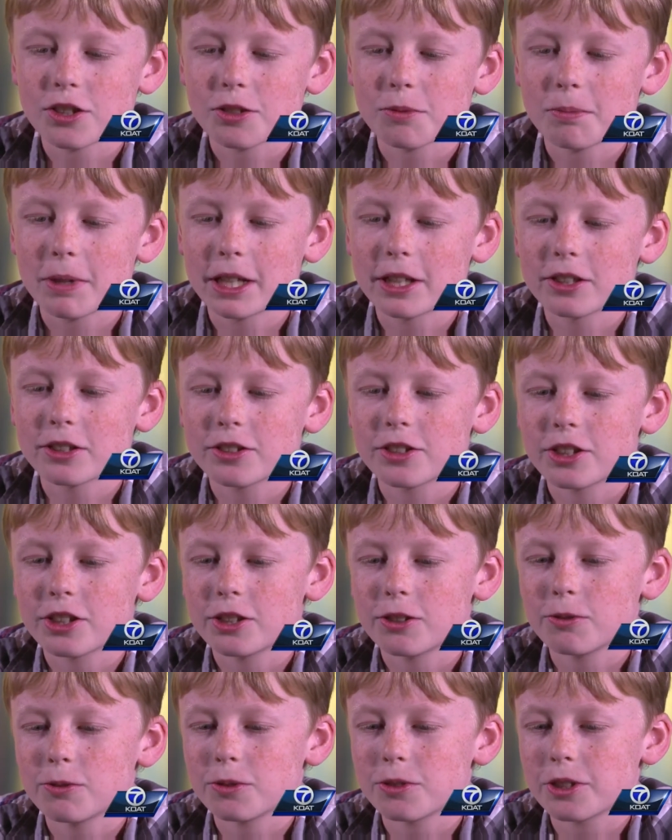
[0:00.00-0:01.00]
just better to
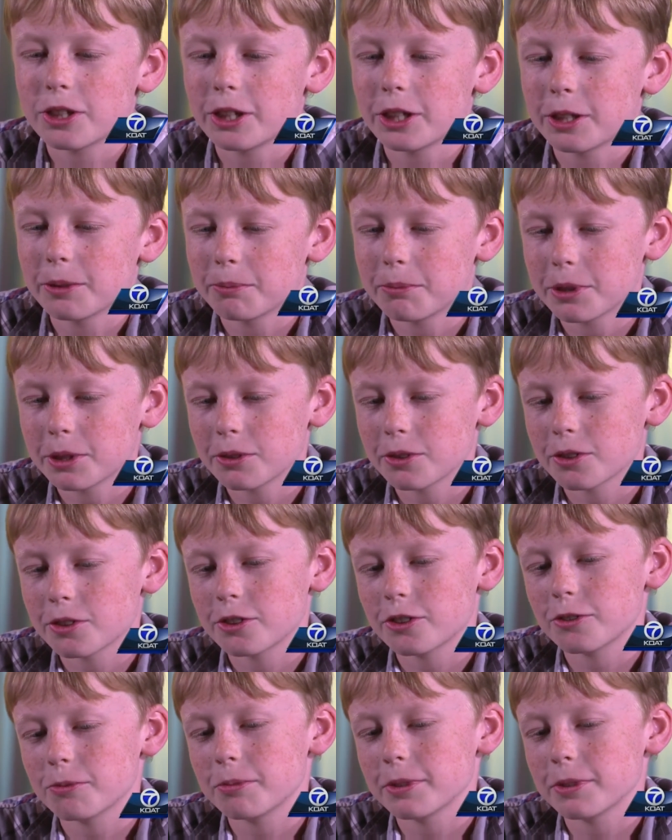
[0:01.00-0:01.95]
use the computers